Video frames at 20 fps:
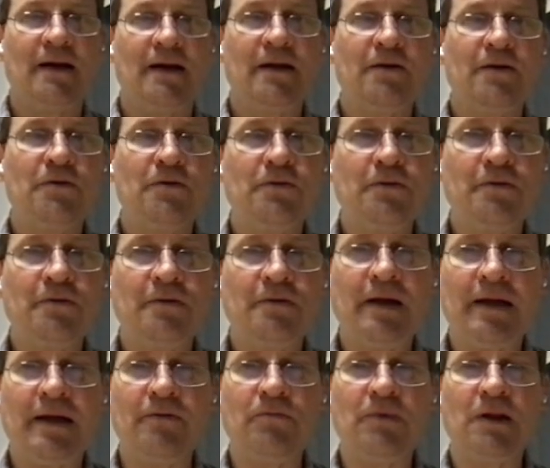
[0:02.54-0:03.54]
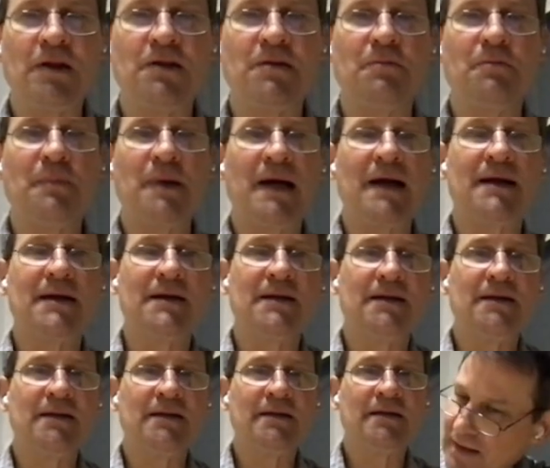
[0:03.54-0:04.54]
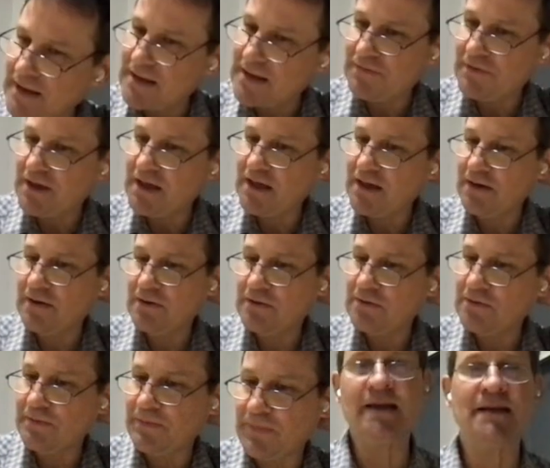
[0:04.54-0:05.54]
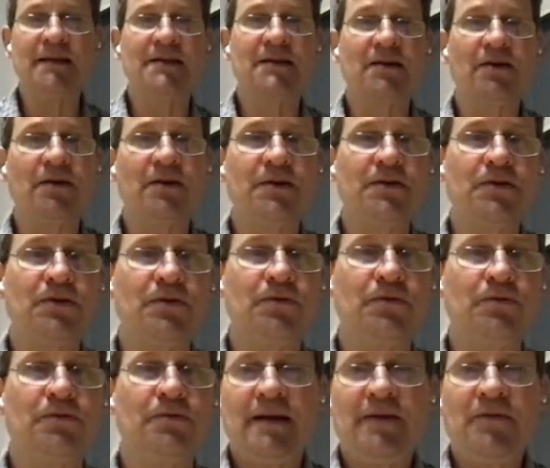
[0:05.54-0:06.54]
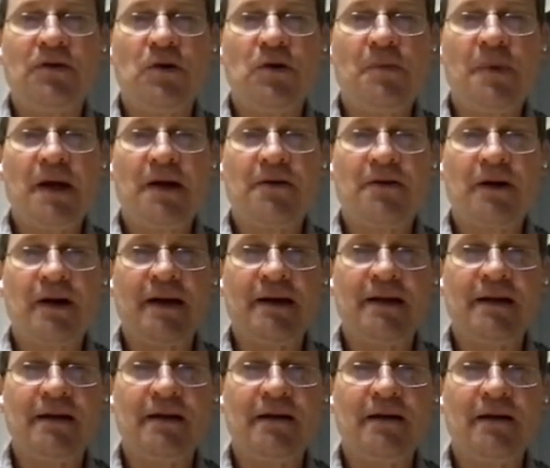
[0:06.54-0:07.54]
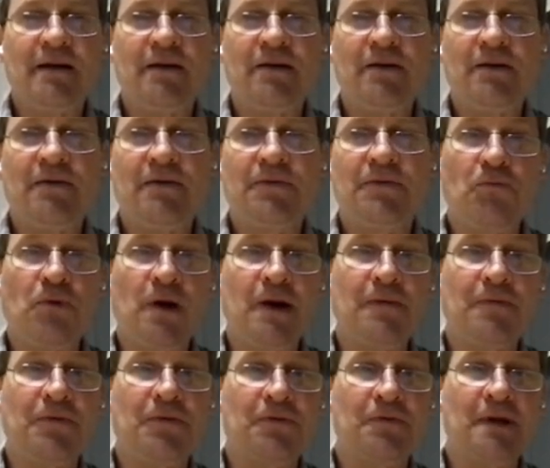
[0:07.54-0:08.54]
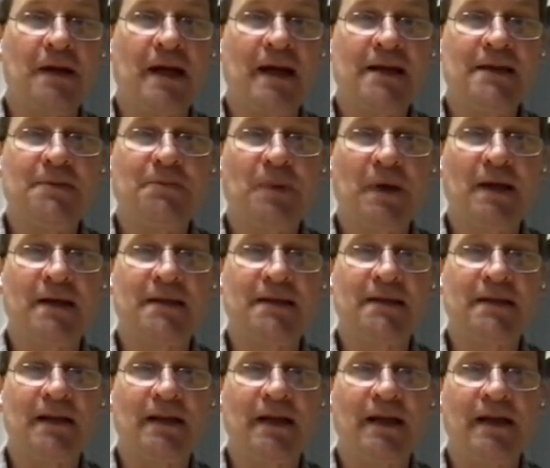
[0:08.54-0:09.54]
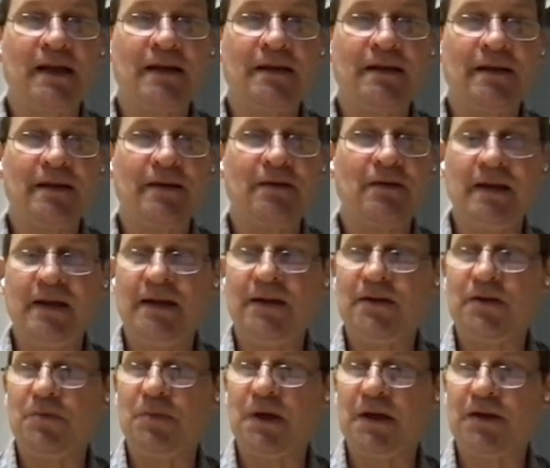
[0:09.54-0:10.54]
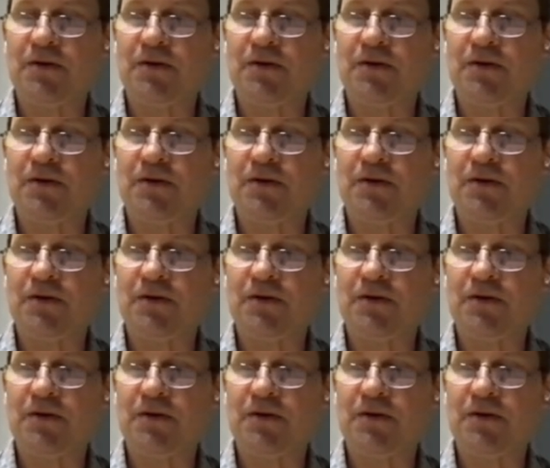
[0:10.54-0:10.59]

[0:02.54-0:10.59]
Hello and welcome back. This video is going to give you a better idea of one of three aspects that I think need to be